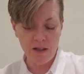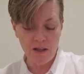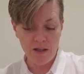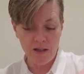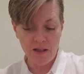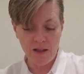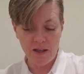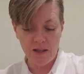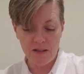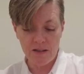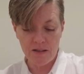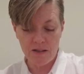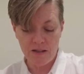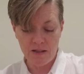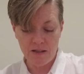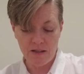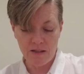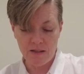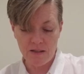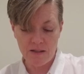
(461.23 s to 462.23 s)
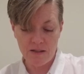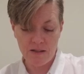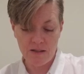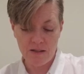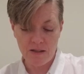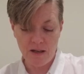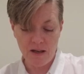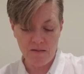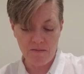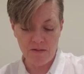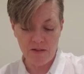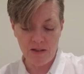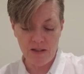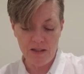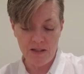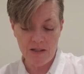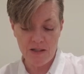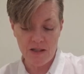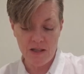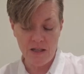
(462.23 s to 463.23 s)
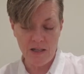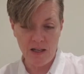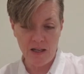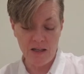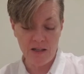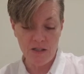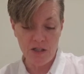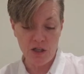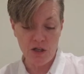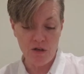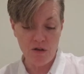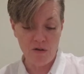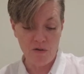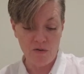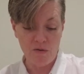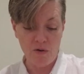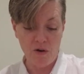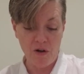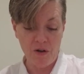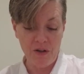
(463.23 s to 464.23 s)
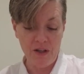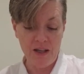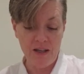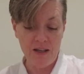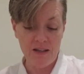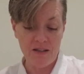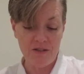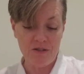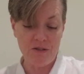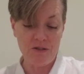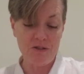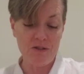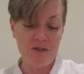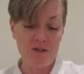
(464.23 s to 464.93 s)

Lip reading: And that says, I release the need to know all the answers.